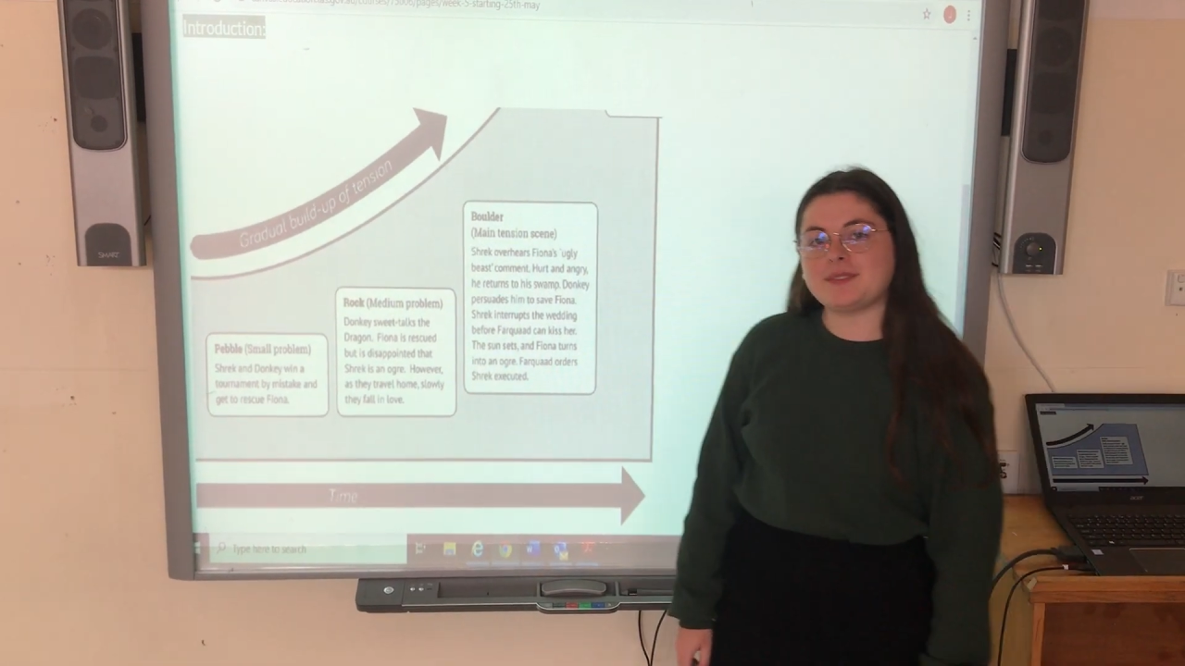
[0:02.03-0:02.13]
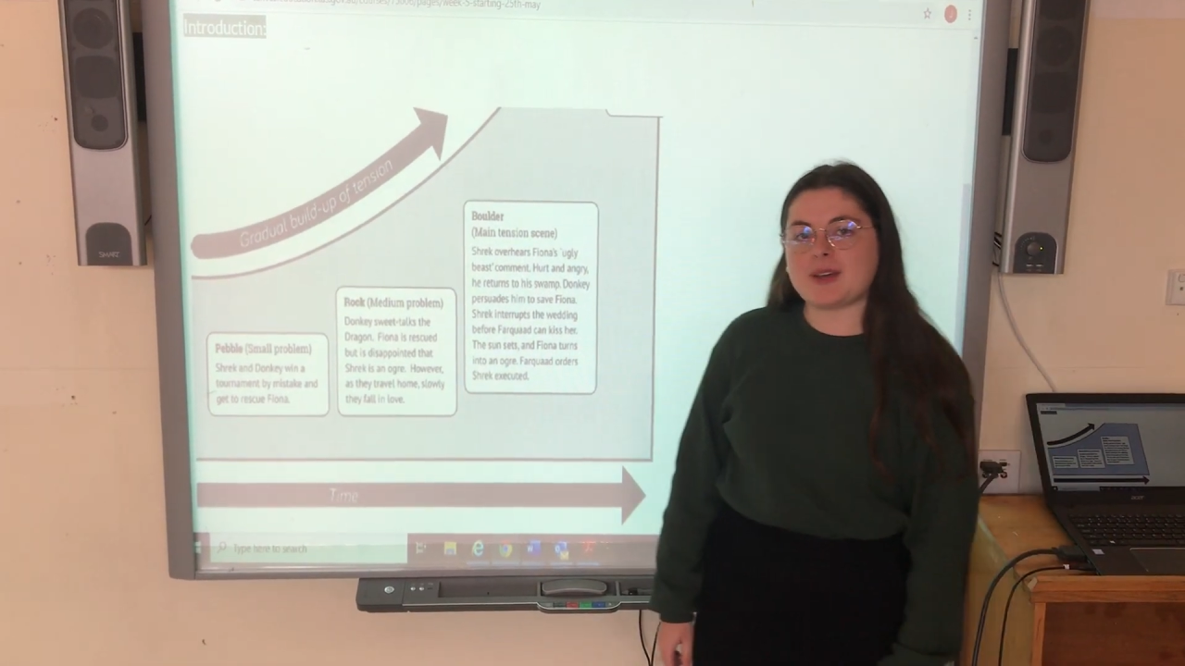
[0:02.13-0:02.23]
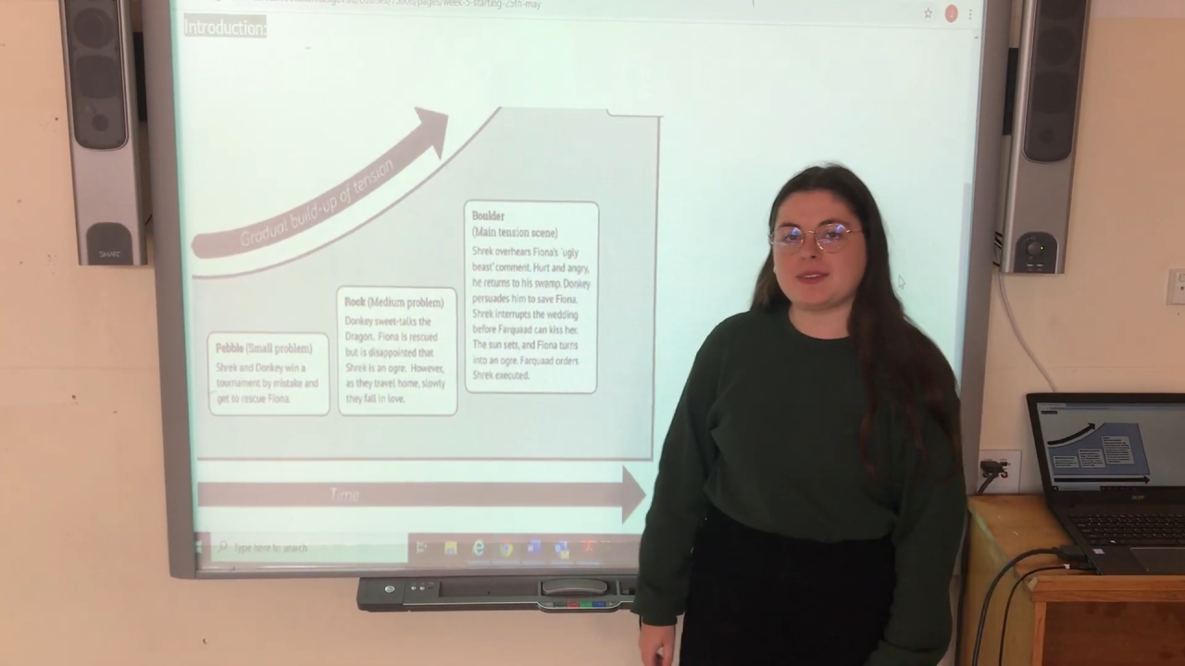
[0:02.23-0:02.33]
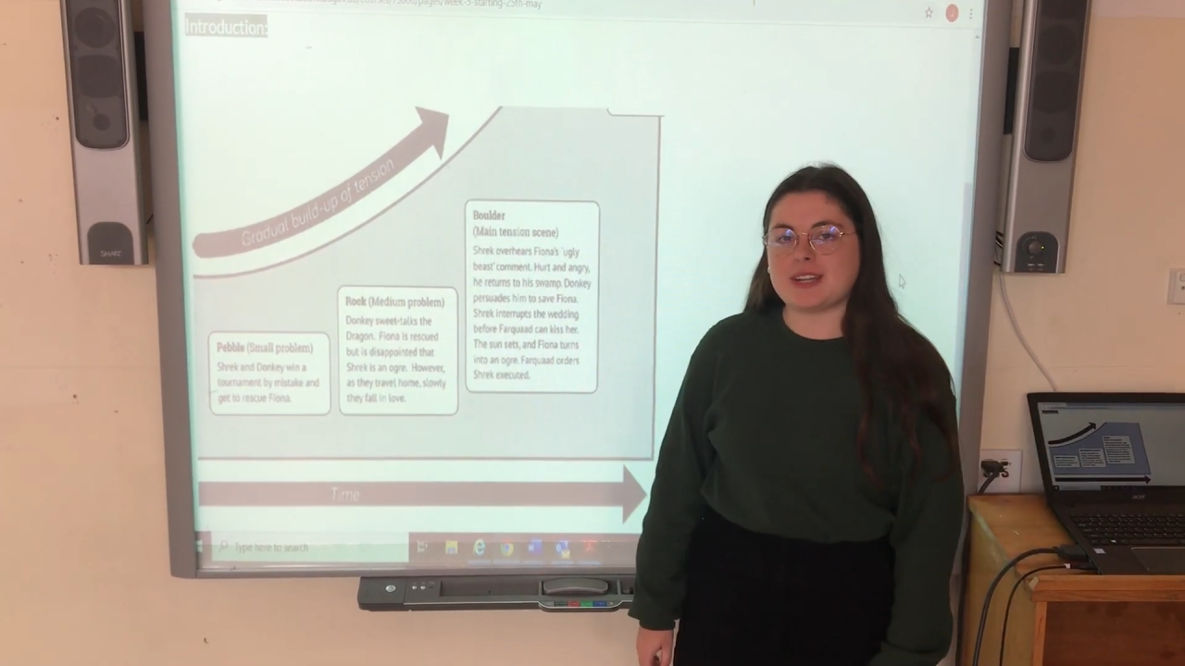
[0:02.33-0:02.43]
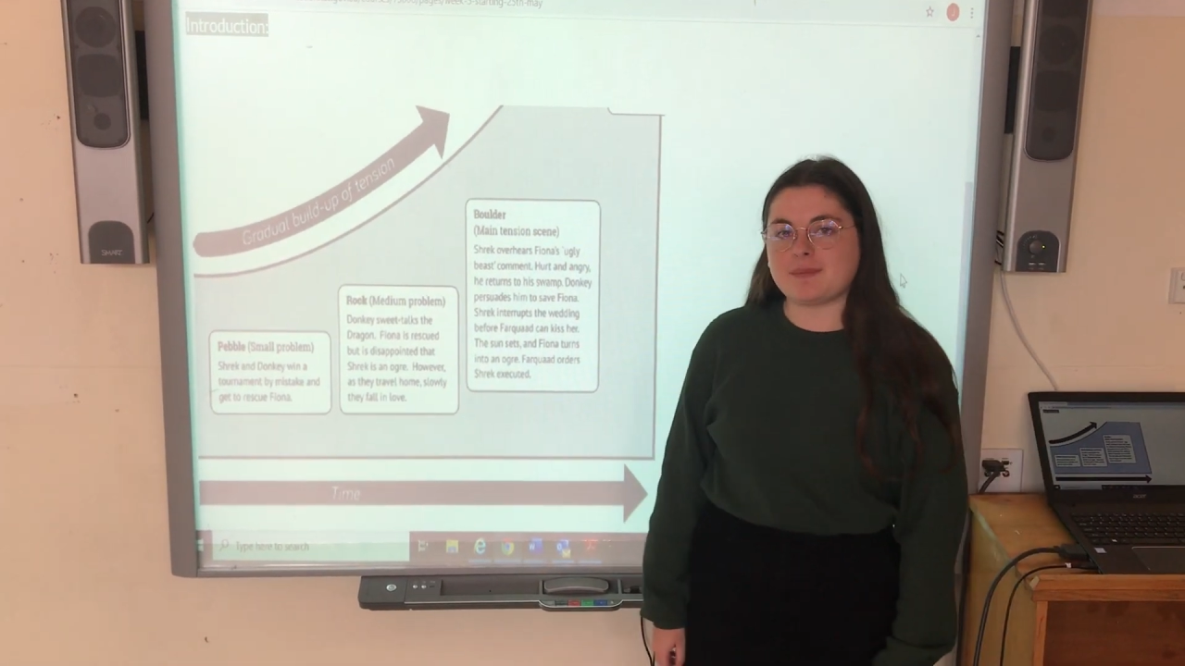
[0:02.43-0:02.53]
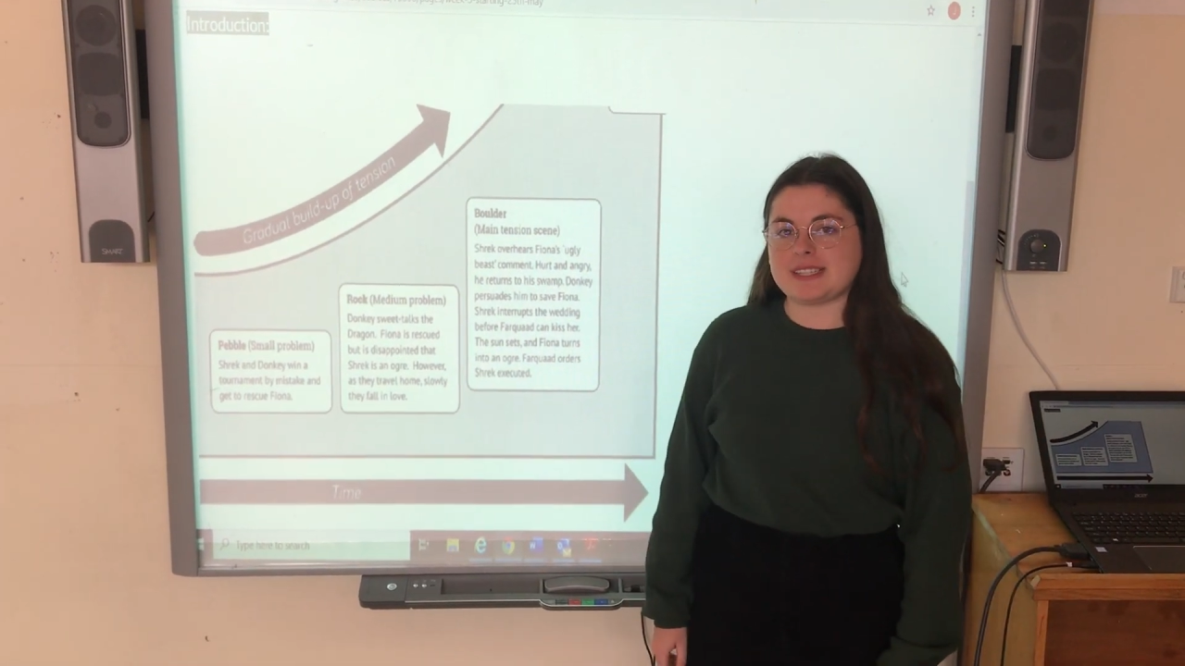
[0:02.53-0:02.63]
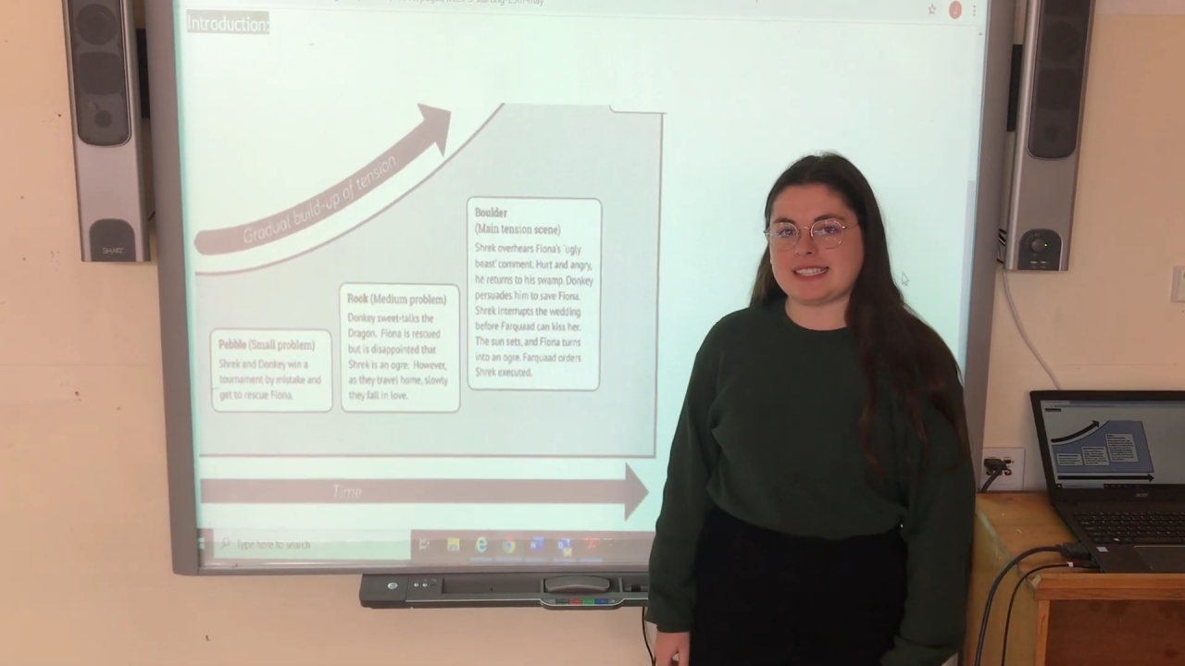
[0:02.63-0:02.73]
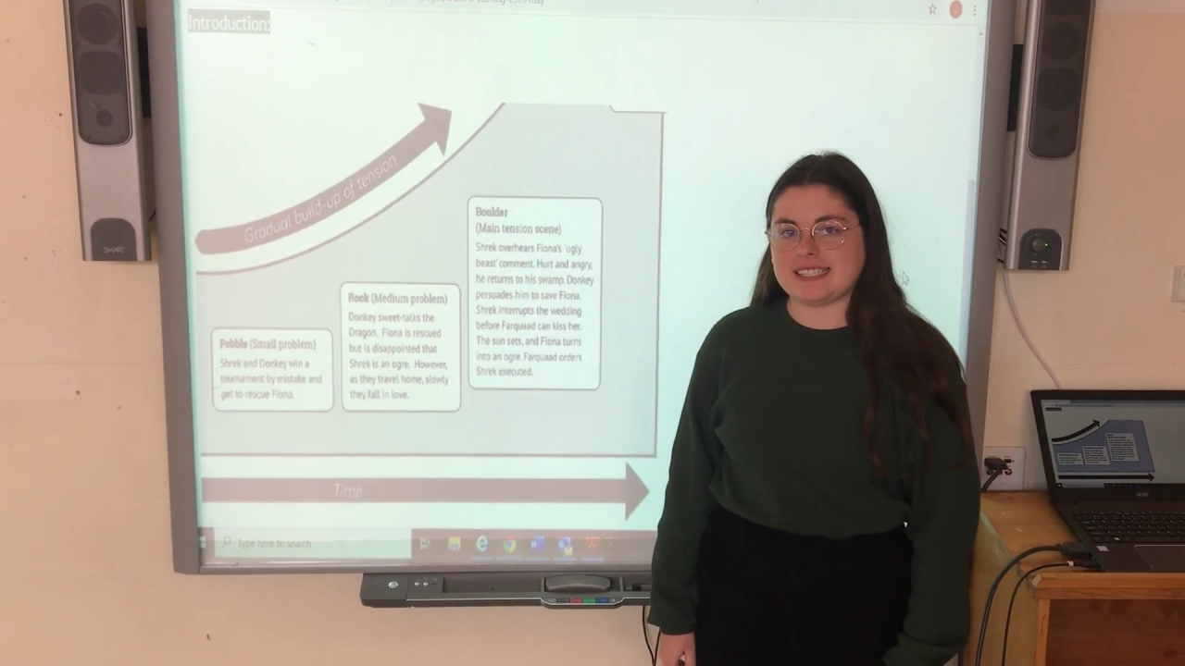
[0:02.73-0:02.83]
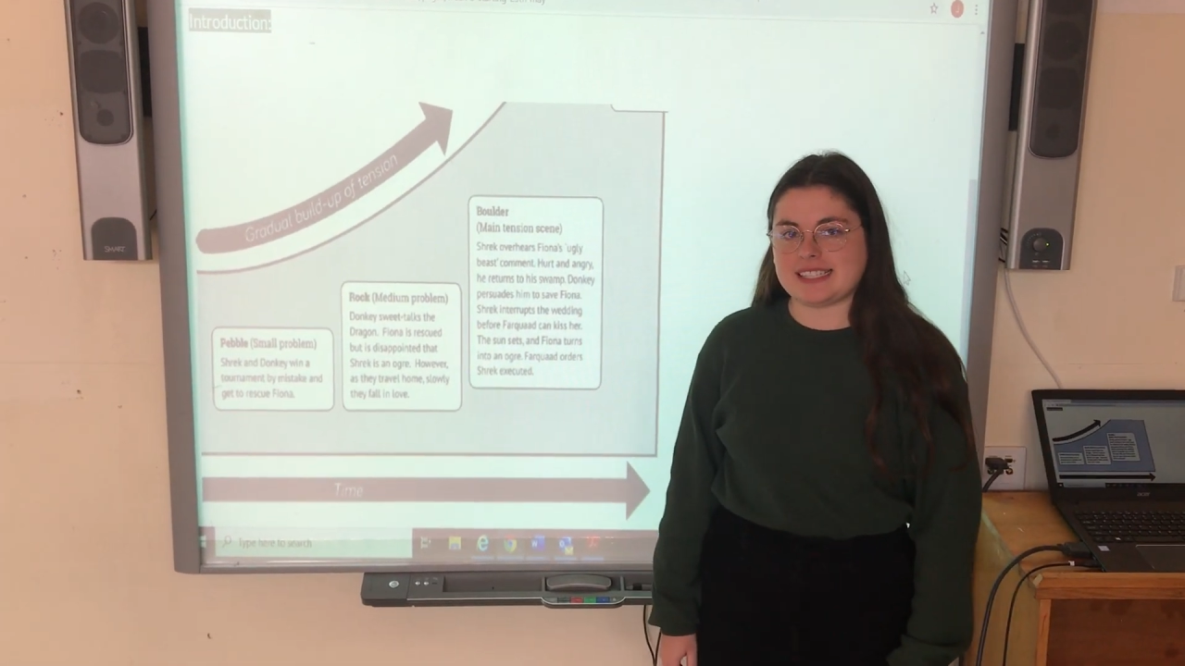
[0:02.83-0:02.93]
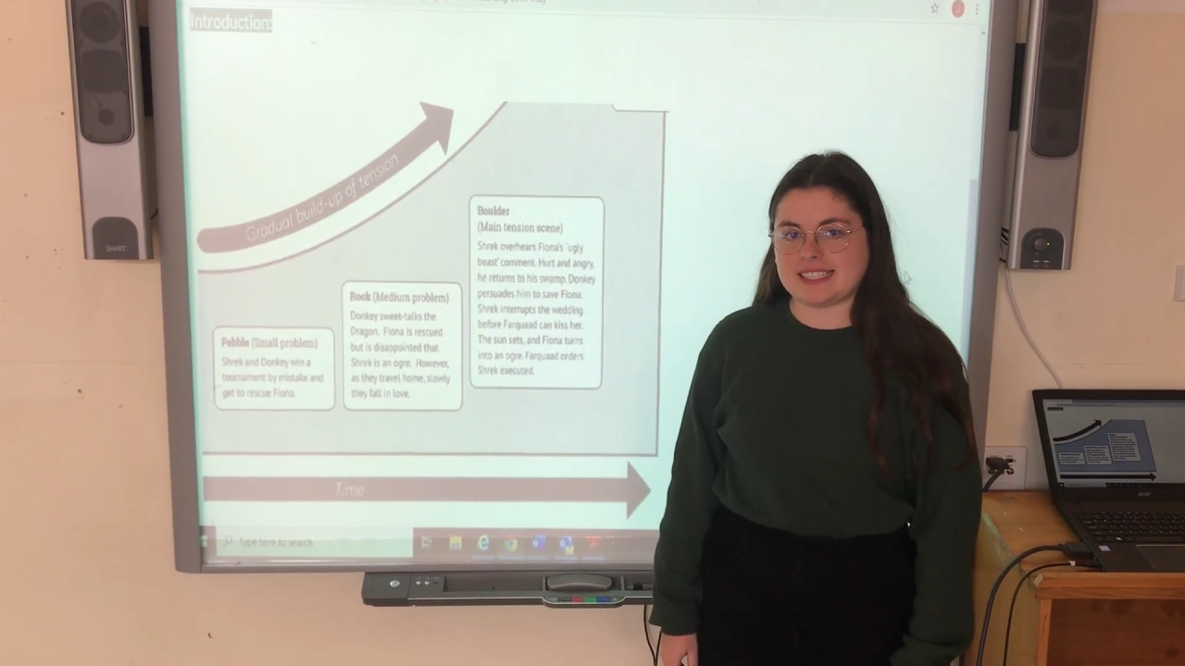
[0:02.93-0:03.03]
well done with
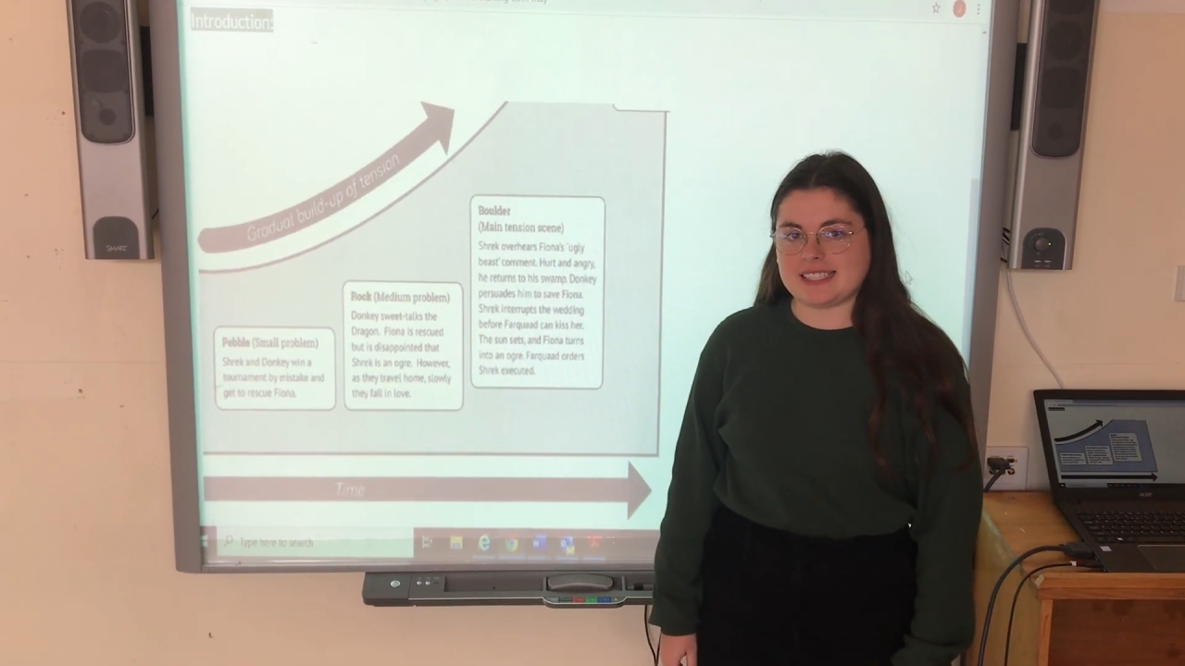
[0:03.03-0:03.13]
sizzling